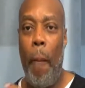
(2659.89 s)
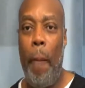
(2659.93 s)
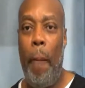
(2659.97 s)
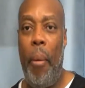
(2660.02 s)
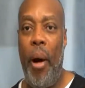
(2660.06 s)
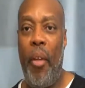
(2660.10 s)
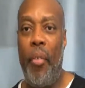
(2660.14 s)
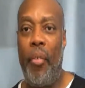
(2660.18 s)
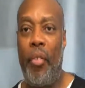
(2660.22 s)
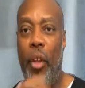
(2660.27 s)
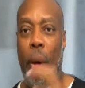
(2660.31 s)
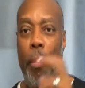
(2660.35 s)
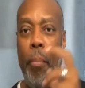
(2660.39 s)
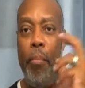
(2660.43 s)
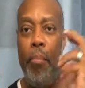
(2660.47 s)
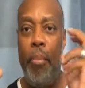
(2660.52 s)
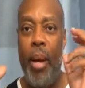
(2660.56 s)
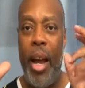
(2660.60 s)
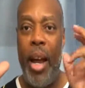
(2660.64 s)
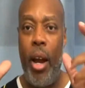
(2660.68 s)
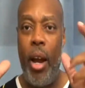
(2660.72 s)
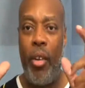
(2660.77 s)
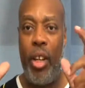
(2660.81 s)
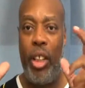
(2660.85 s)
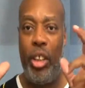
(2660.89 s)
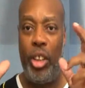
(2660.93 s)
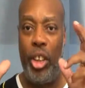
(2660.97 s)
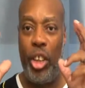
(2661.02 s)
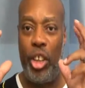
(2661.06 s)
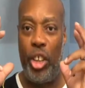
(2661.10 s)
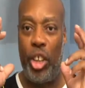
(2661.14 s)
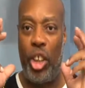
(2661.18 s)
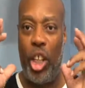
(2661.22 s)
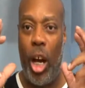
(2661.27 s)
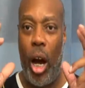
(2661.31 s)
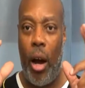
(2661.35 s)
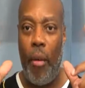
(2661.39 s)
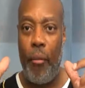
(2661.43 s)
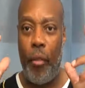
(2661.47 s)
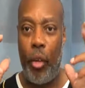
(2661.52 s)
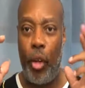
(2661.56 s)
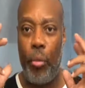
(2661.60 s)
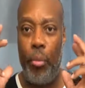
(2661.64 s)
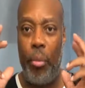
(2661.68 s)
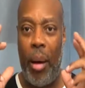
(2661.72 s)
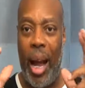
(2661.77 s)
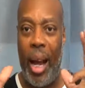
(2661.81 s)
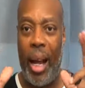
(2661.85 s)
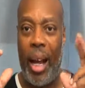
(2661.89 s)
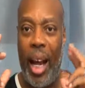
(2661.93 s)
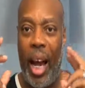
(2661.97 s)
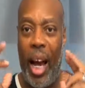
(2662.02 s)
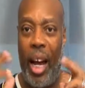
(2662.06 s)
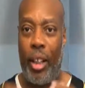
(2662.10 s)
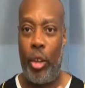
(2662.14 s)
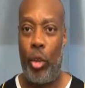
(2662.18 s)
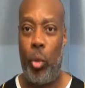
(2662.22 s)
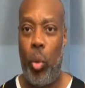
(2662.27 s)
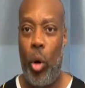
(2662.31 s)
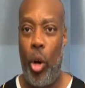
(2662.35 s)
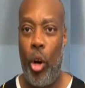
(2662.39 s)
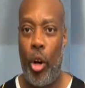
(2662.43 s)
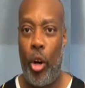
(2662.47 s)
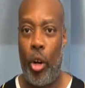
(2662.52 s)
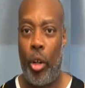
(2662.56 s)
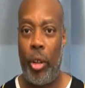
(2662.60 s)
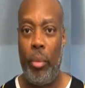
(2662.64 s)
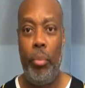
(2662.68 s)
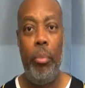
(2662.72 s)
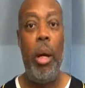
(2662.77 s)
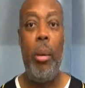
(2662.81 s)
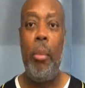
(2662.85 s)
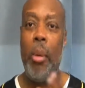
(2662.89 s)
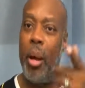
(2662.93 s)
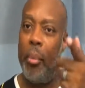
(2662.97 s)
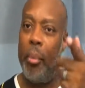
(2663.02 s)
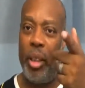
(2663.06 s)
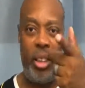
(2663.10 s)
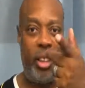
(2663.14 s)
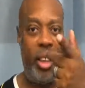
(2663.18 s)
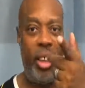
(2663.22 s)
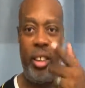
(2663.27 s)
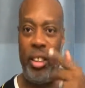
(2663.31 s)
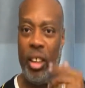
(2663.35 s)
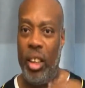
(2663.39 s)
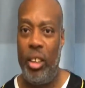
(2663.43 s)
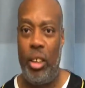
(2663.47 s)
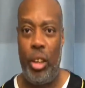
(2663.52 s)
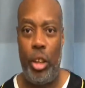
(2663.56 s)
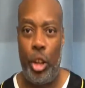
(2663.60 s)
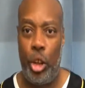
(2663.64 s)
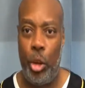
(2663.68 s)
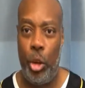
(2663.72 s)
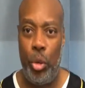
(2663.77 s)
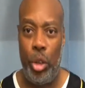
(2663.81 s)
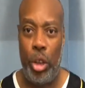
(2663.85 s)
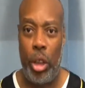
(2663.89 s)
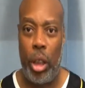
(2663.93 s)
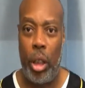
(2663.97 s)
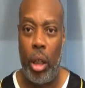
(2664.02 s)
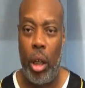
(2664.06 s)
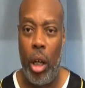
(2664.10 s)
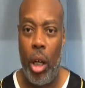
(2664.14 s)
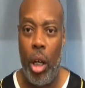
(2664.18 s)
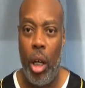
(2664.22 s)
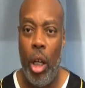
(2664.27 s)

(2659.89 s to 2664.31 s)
But the marriage is governed by God's word. Remember, it's his institution.